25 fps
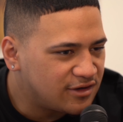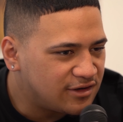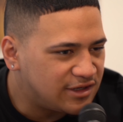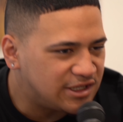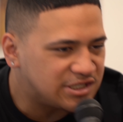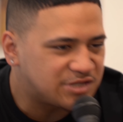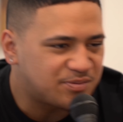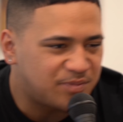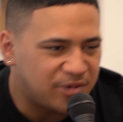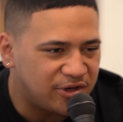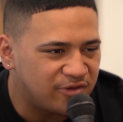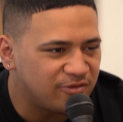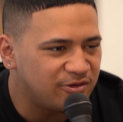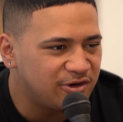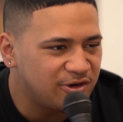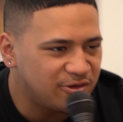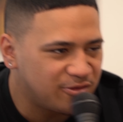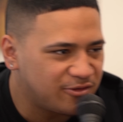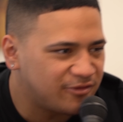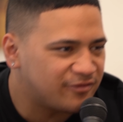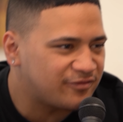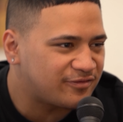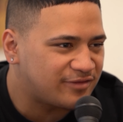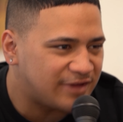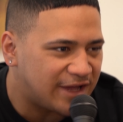Let's be real
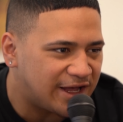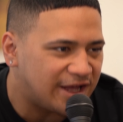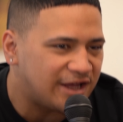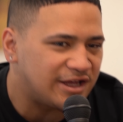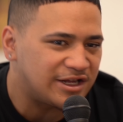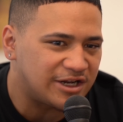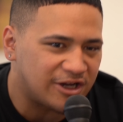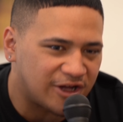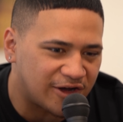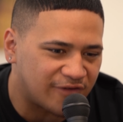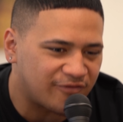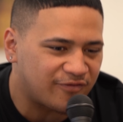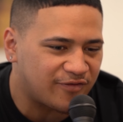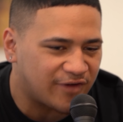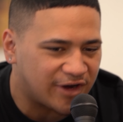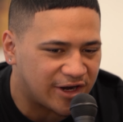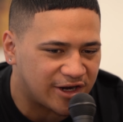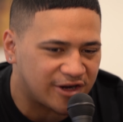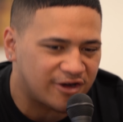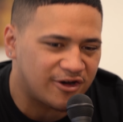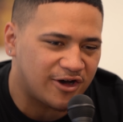with that. Like, fuck,